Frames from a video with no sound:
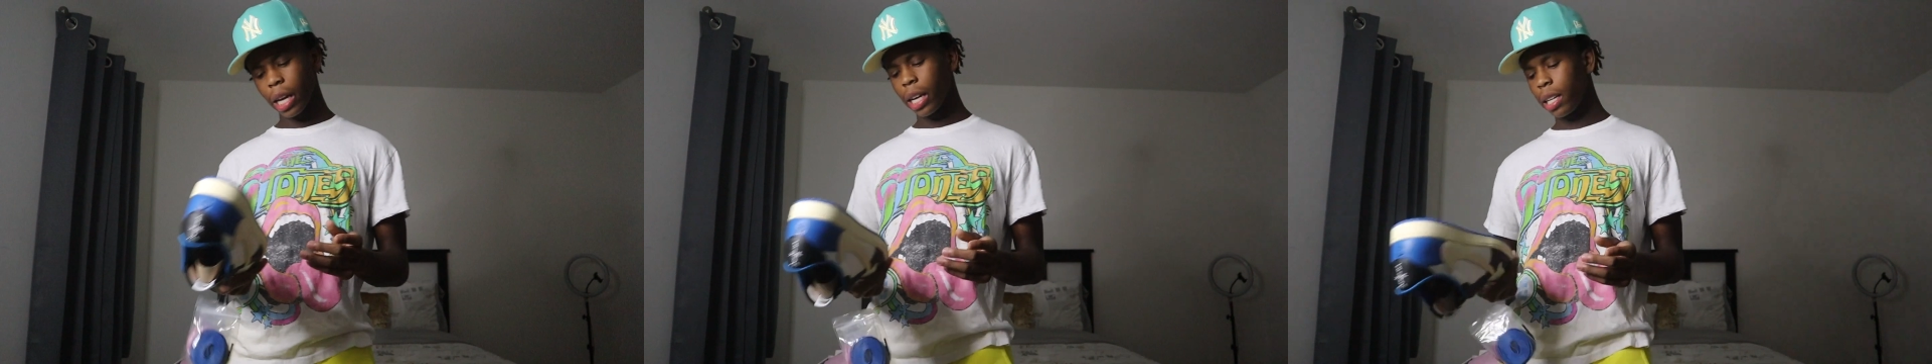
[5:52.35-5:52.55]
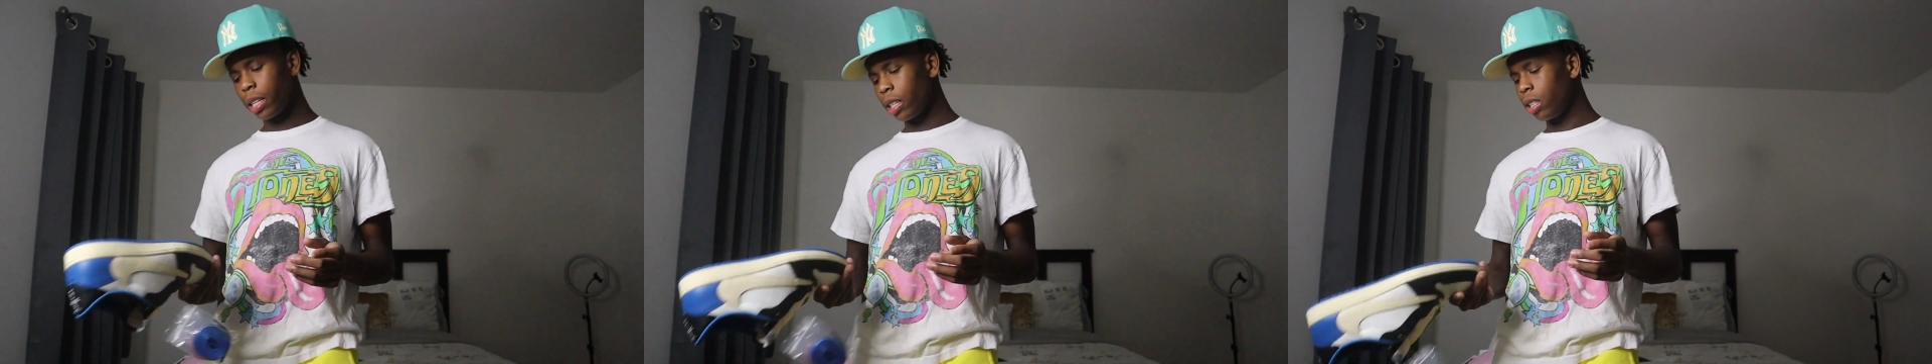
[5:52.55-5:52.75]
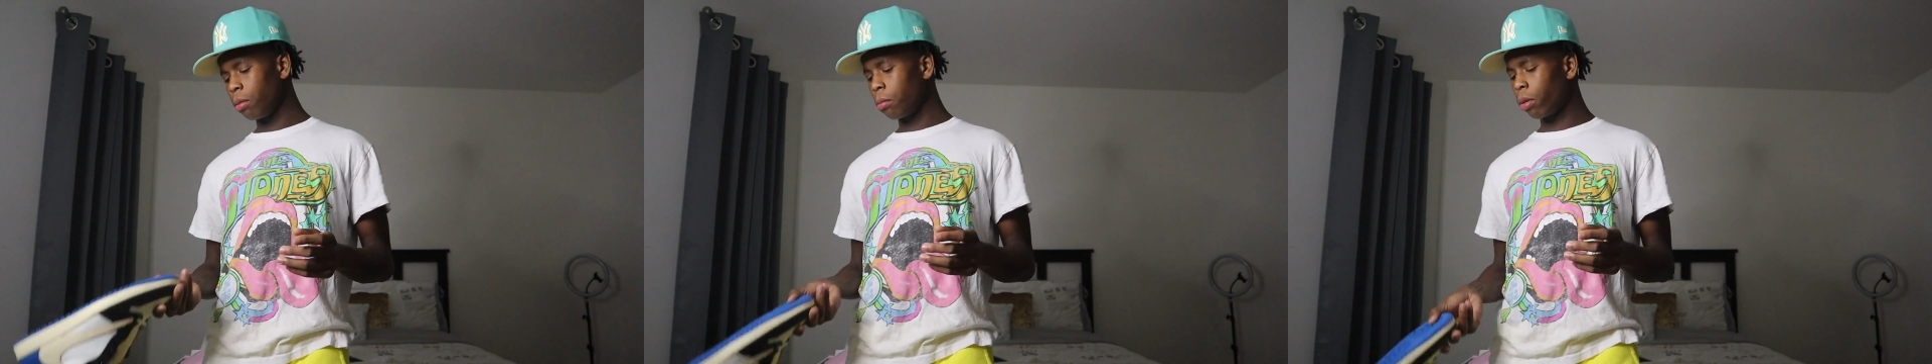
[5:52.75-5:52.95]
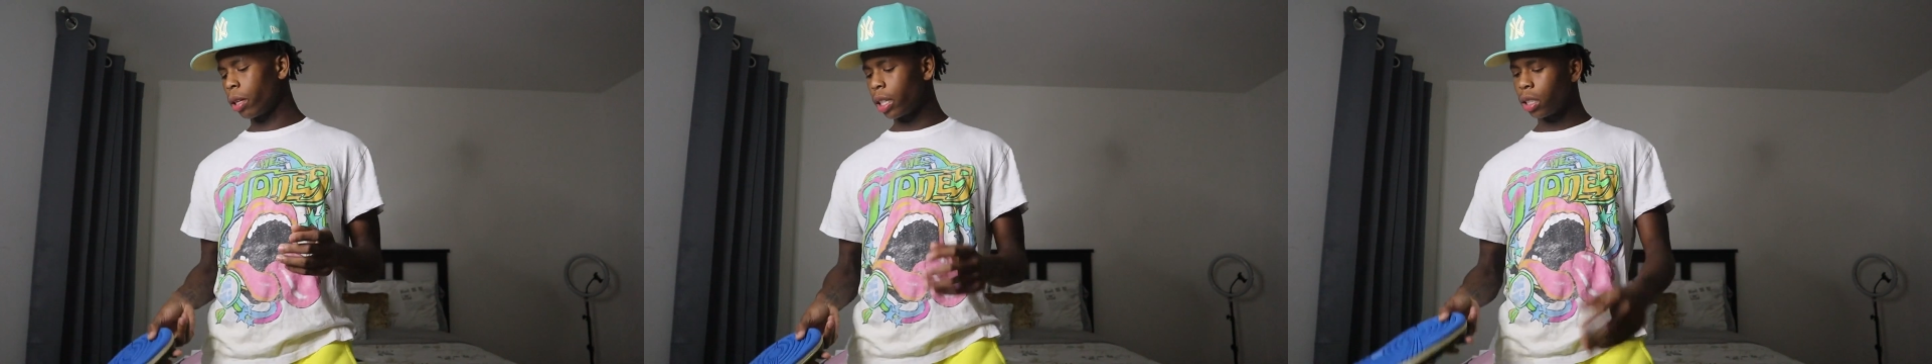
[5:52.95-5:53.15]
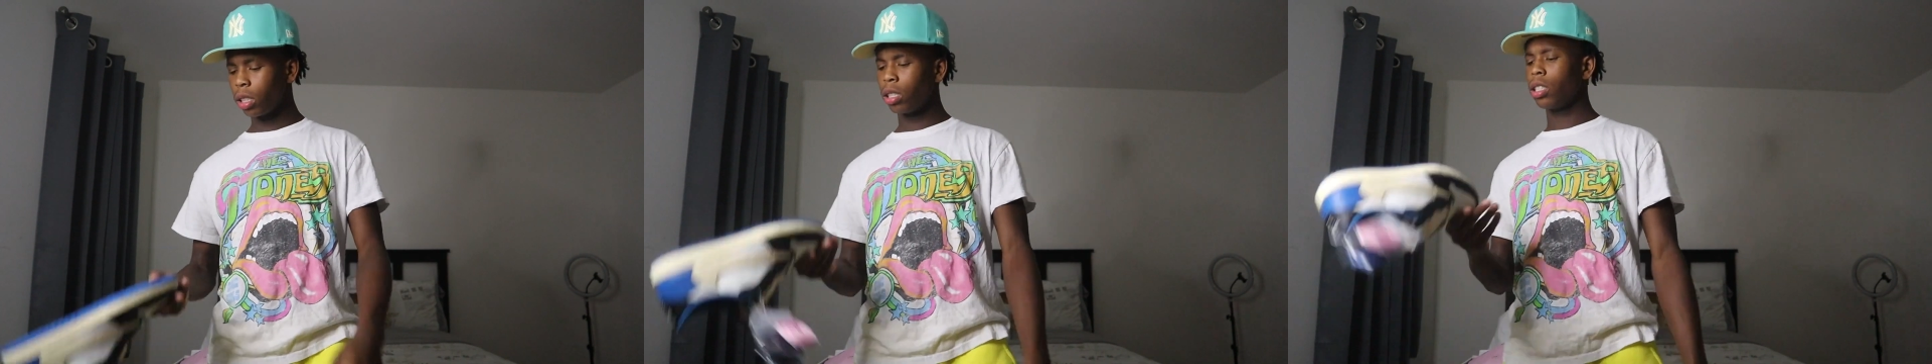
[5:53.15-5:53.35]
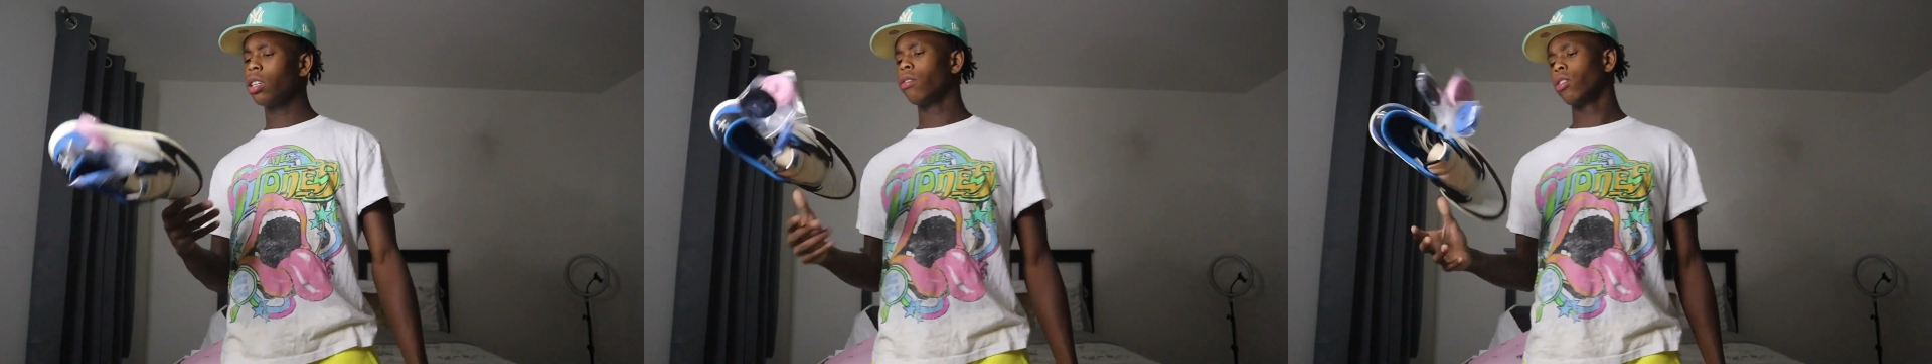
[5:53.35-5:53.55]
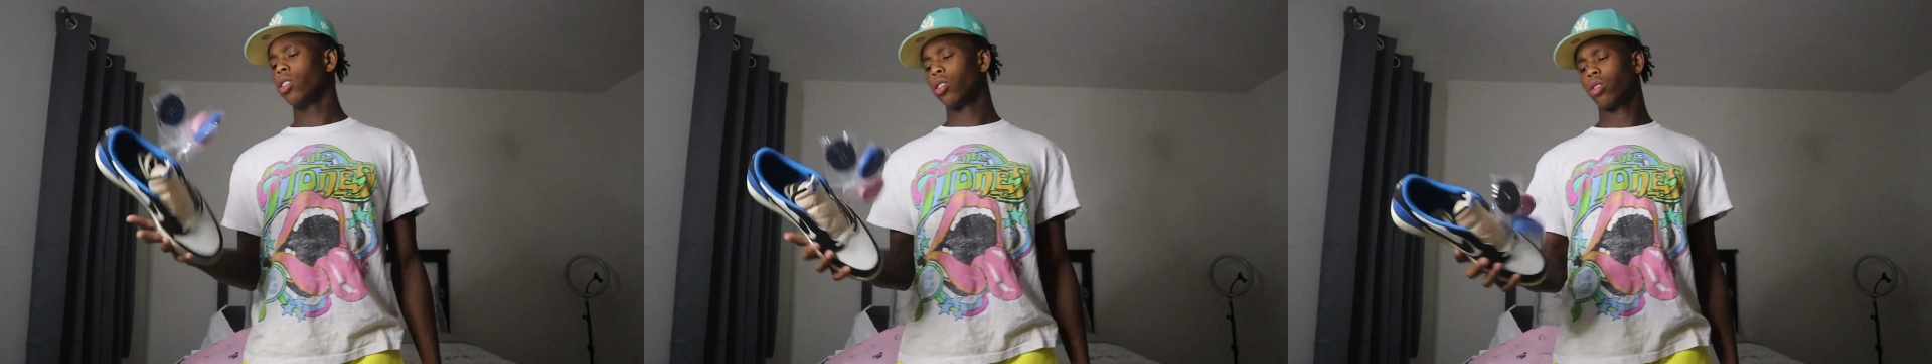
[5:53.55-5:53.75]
Hey, these boys tough